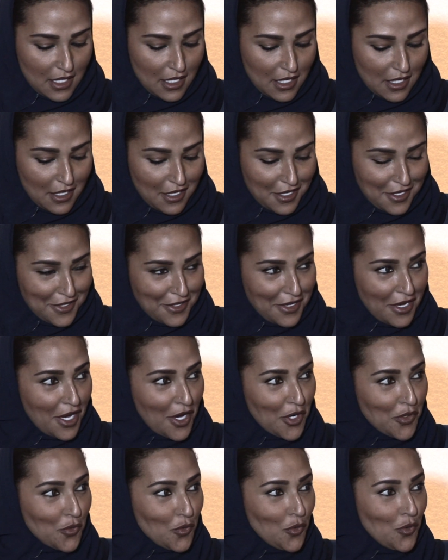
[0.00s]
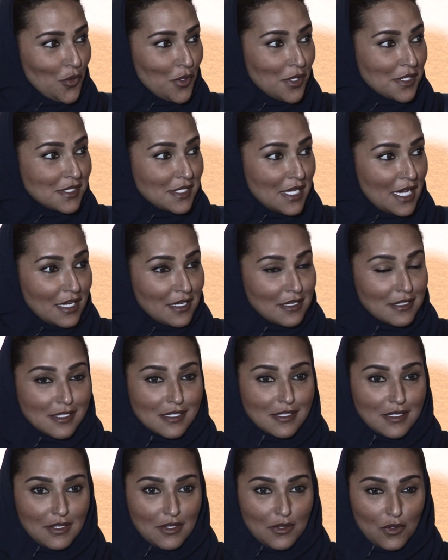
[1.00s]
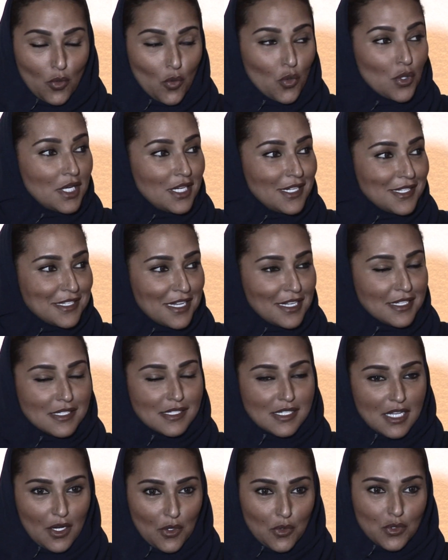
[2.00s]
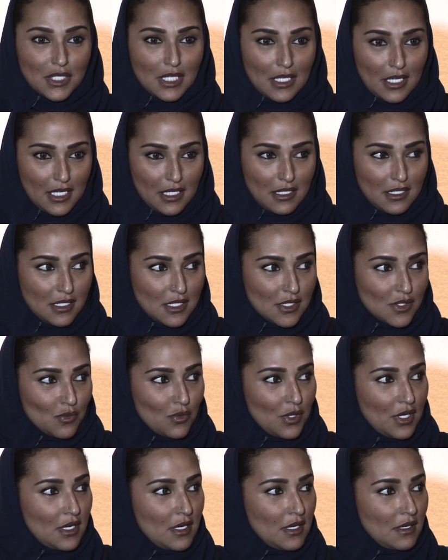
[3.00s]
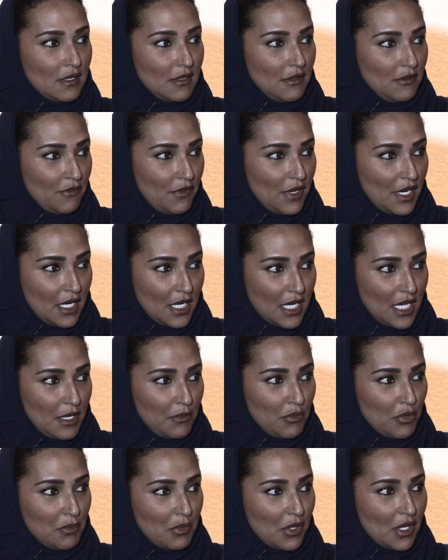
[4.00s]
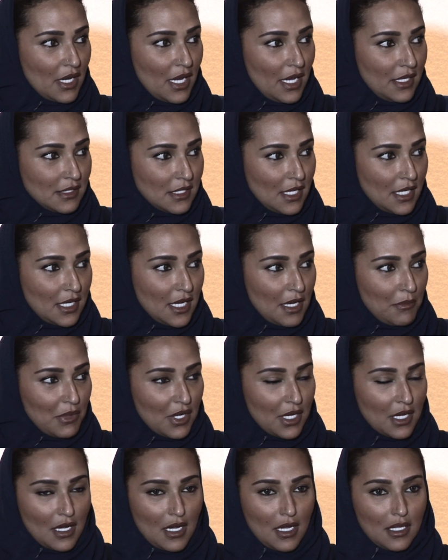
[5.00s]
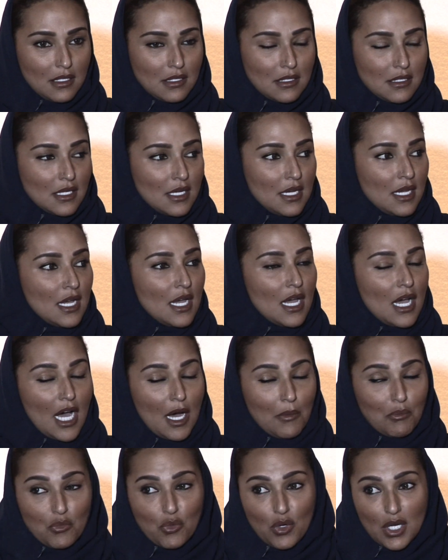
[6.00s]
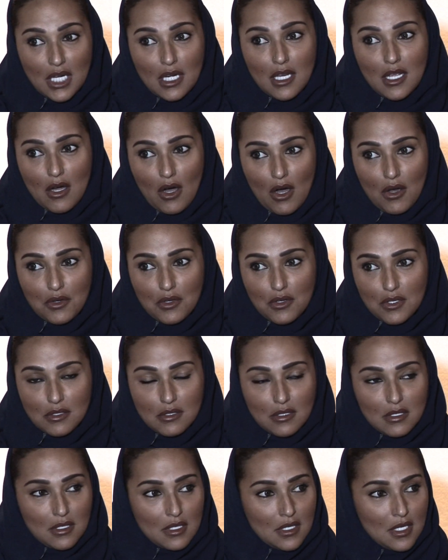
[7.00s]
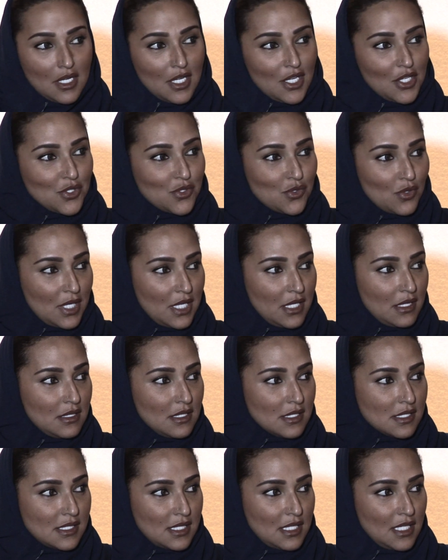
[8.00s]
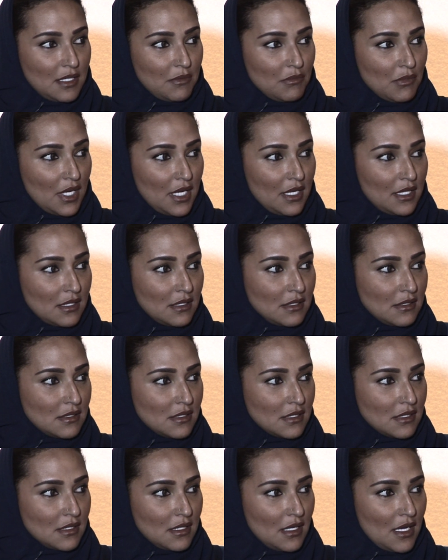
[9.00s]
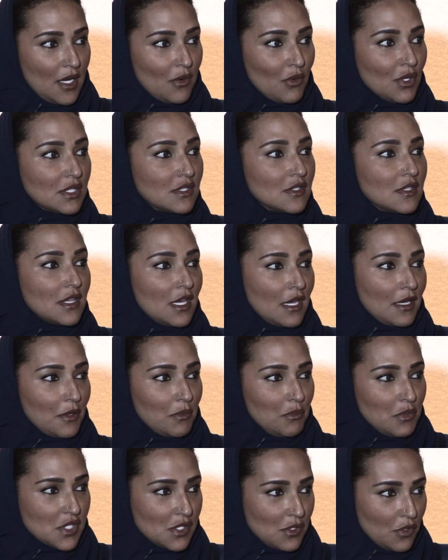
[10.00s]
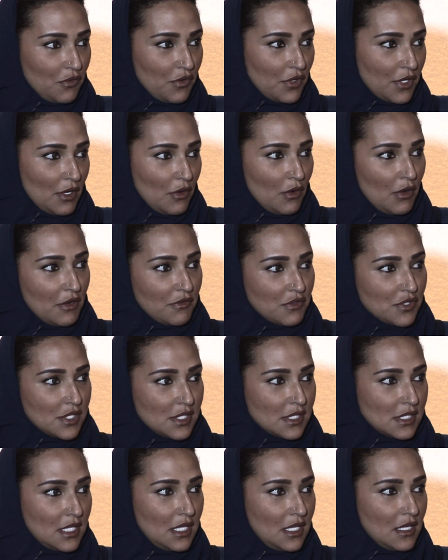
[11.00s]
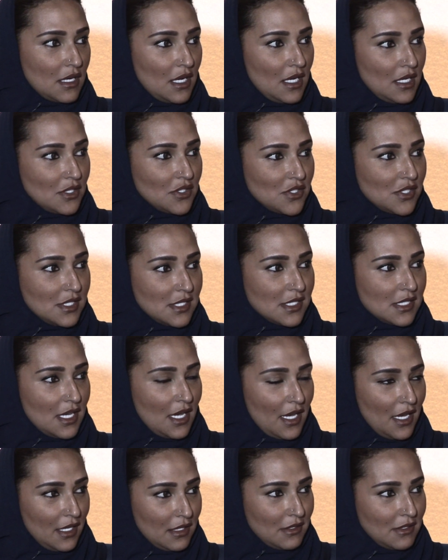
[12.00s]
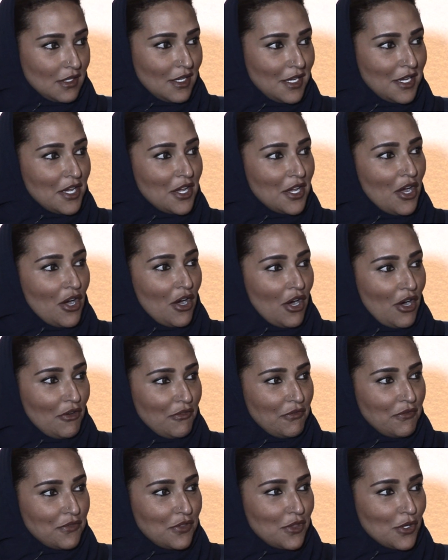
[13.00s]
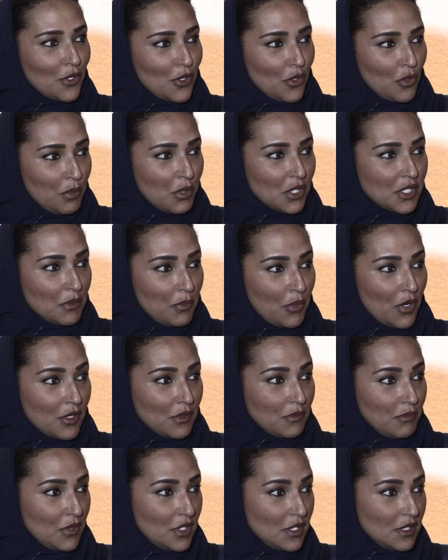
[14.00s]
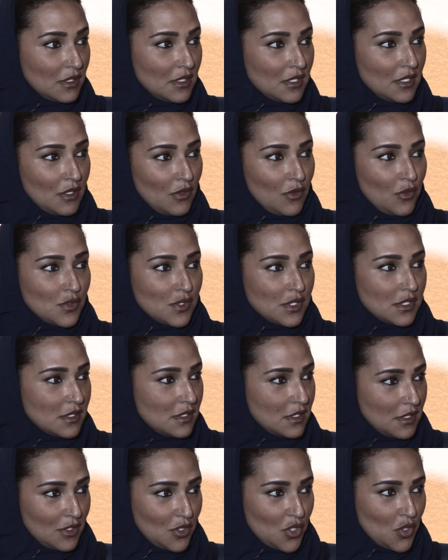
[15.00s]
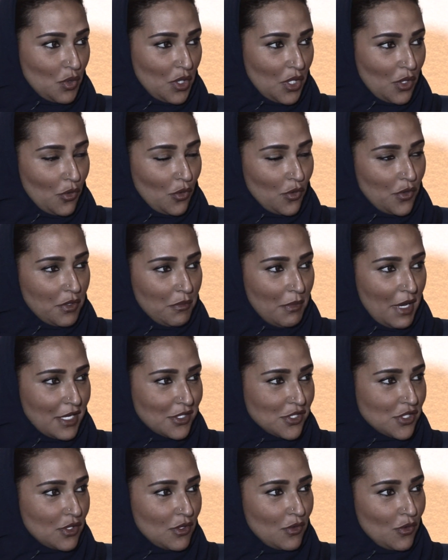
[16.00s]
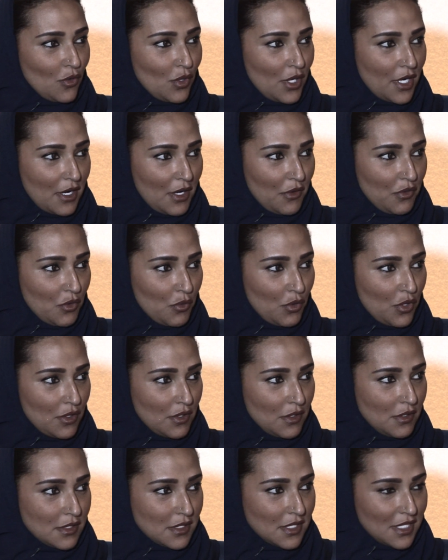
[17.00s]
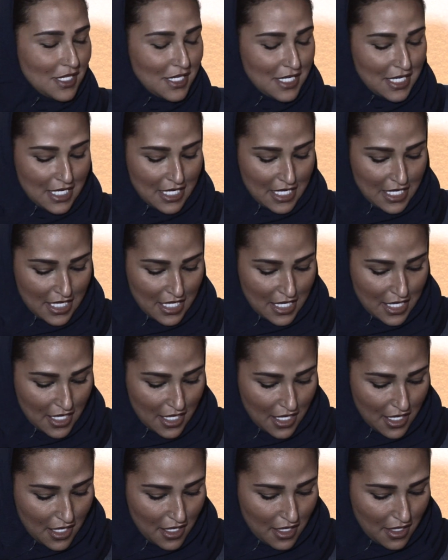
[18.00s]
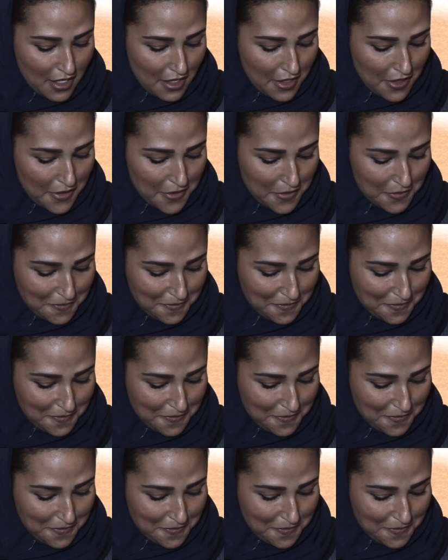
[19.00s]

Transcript: uh, are all 10, only 10 Saudi ladies were very capable and dynamic, and I'm really honored to lead this team. And I want to thank Ms. Nofa Rawaf, she's here and she's the head of the global department who's doing all the magic all around the world. Uh,